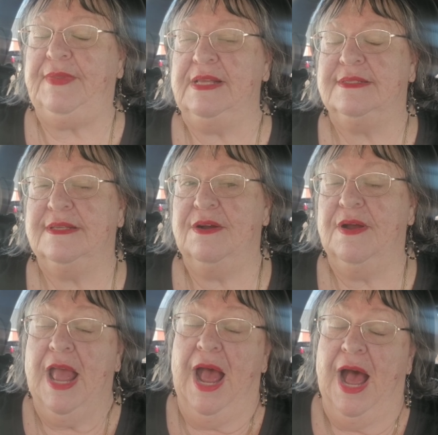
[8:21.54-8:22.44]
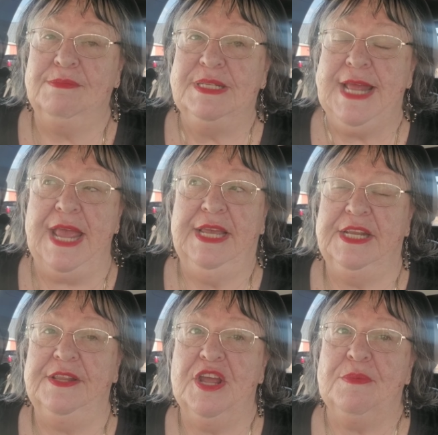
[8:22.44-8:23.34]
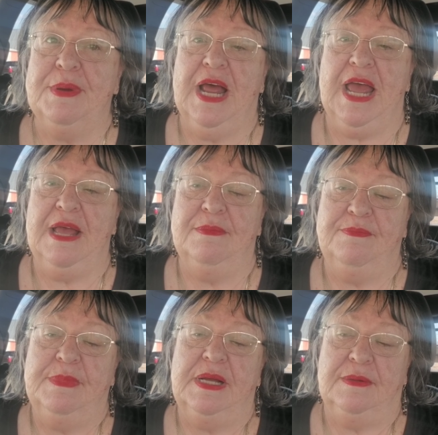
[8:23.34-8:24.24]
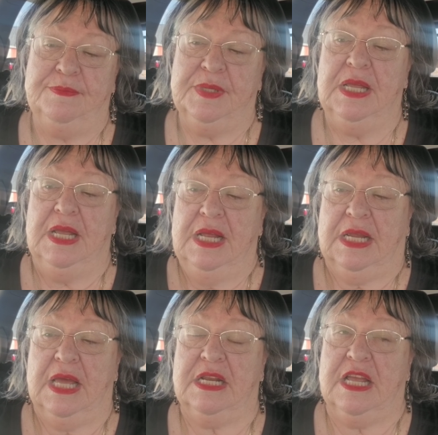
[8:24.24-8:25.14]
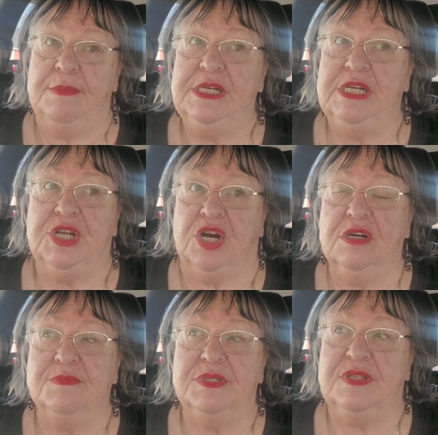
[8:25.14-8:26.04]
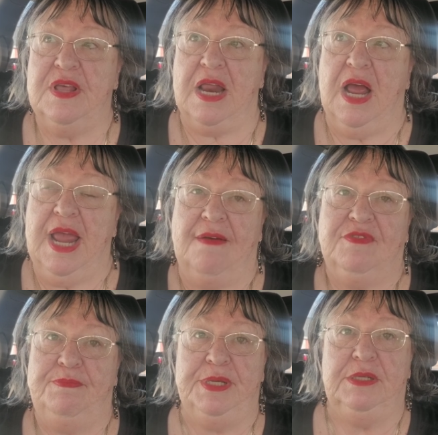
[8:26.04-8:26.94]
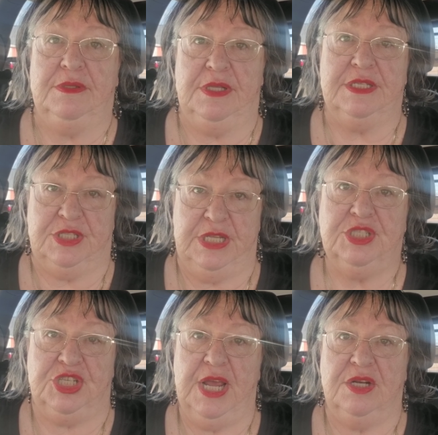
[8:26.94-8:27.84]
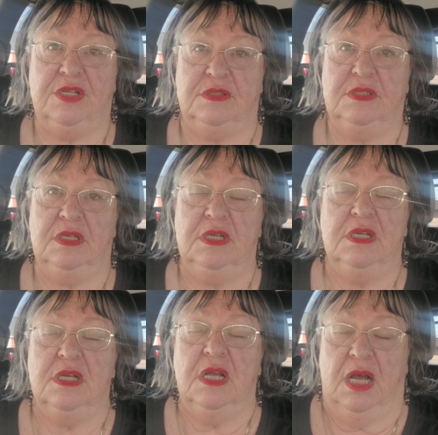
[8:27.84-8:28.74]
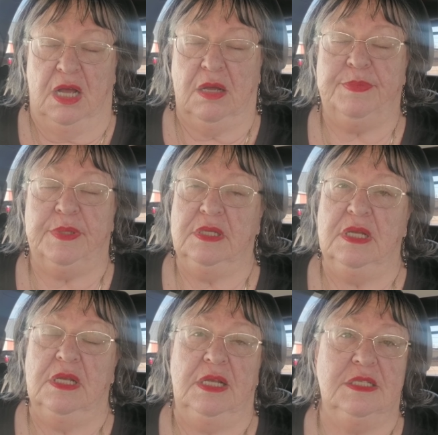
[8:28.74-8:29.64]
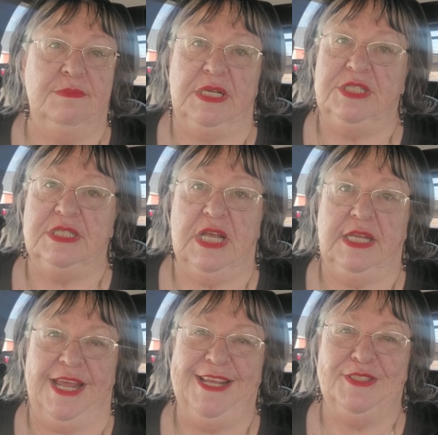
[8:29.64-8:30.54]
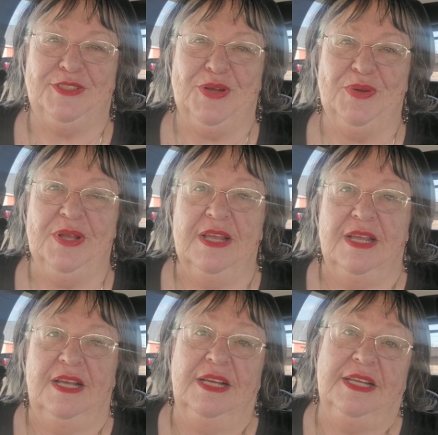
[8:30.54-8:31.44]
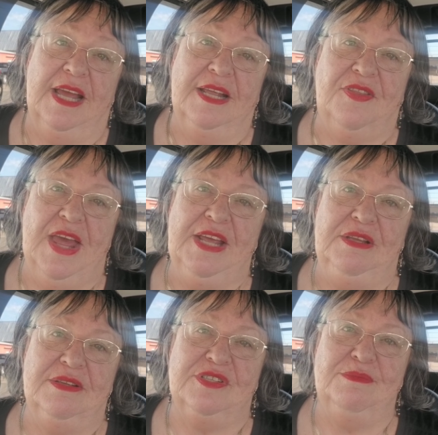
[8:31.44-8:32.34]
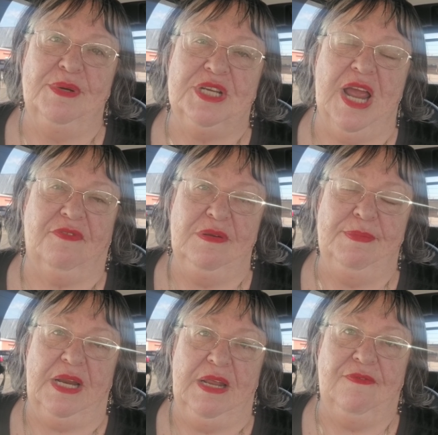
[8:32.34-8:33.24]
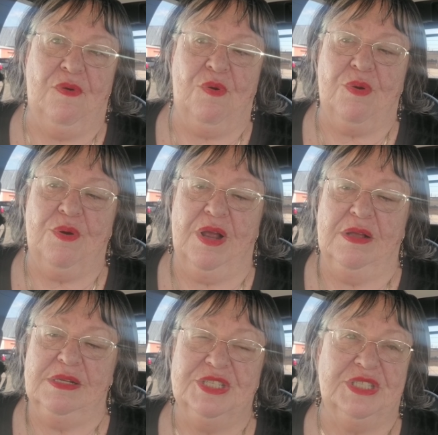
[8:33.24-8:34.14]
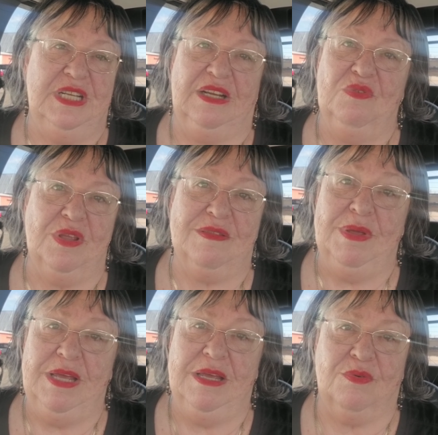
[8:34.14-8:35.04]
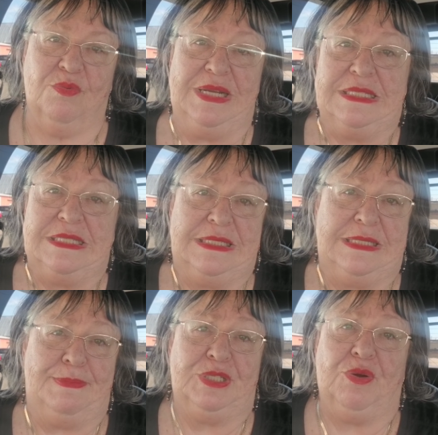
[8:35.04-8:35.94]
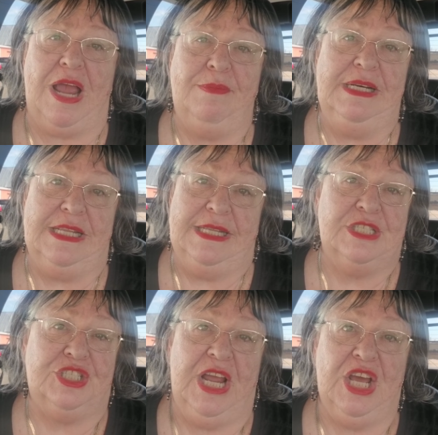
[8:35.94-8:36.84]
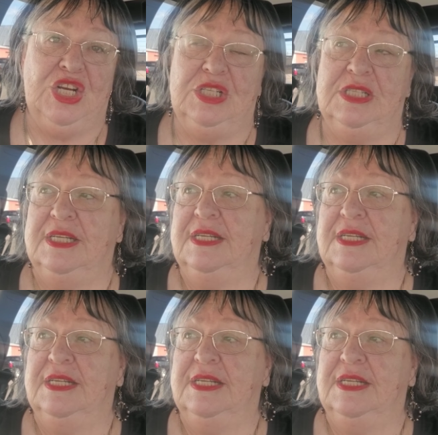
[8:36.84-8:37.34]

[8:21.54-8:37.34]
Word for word: So I'm just hanging in there, but I am um, kind of coming to terms that I have to build this, this channel up as much as I can. So again, thank you so much, everybody, for uh, just sticking with me and resubscribing to this channel,